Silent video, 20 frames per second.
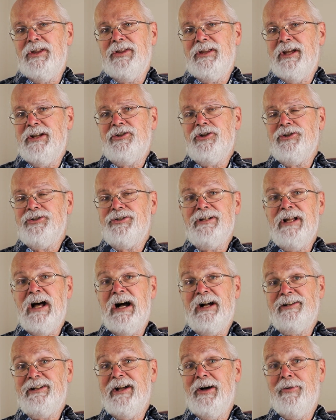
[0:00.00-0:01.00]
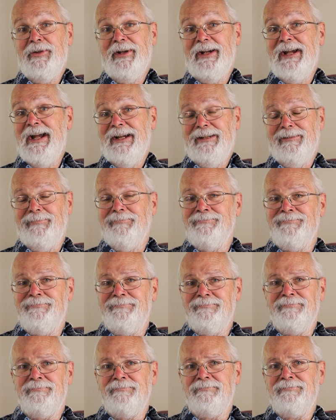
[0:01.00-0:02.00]
they just knocked down the gate
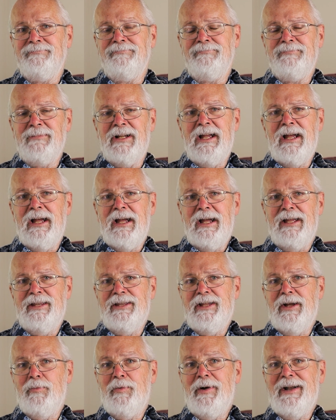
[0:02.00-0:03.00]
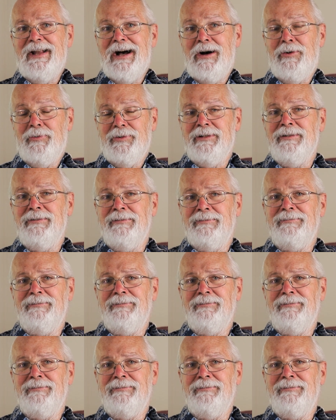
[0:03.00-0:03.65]
and they went out